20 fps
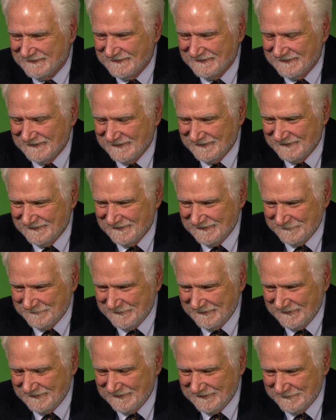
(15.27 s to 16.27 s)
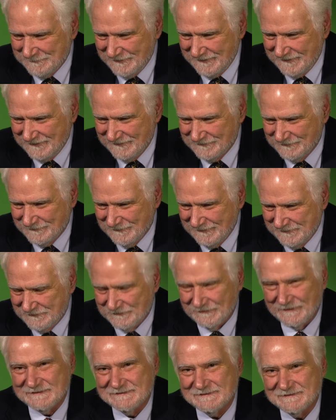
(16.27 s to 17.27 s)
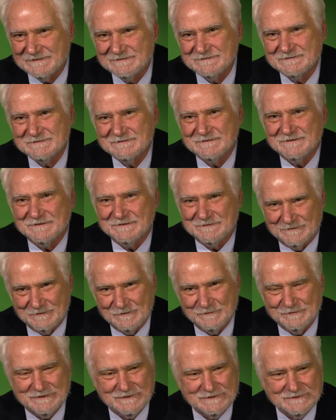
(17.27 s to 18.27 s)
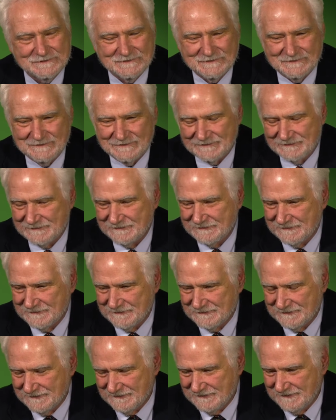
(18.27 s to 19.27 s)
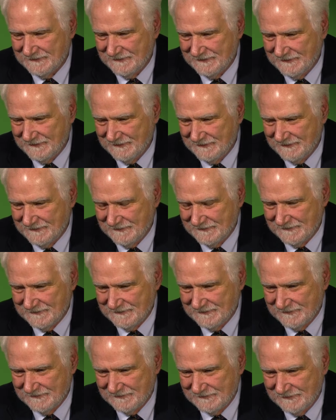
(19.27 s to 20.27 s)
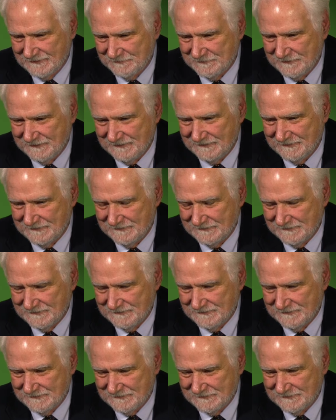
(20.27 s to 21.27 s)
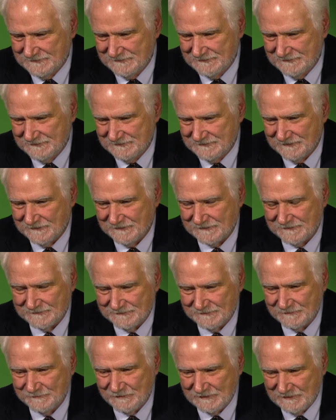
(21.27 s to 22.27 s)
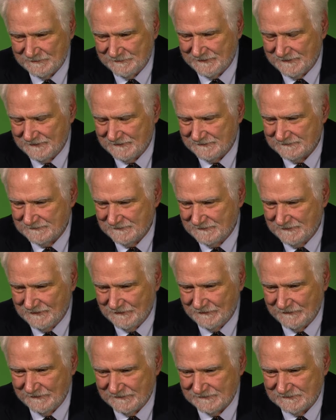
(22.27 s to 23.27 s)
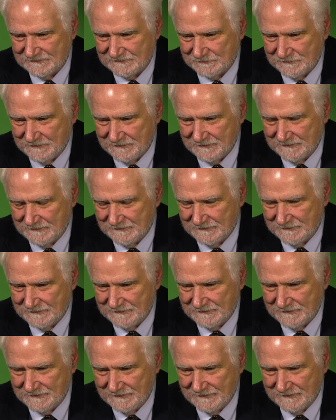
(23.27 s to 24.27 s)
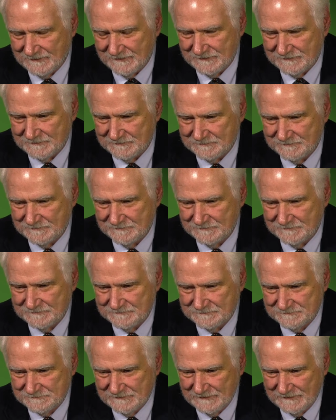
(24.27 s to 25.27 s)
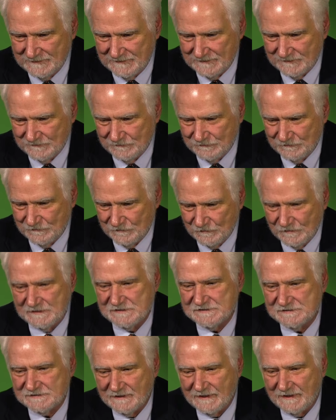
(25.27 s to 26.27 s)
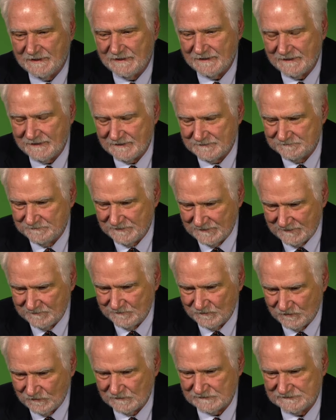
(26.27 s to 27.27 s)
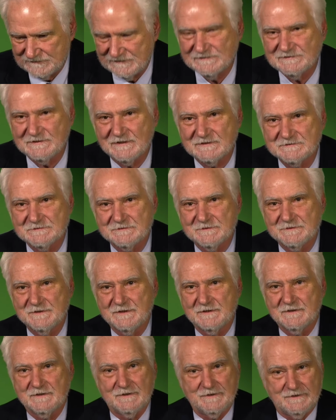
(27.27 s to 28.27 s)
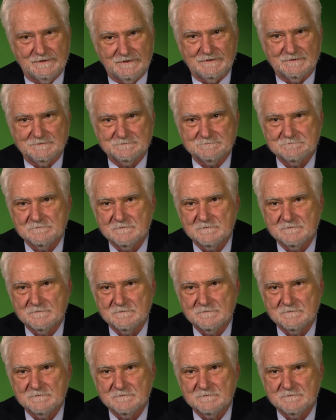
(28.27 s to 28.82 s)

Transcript: Let me rephrase it a little bit, and let me talk a little bit about areas where I wish I had been more successful than I had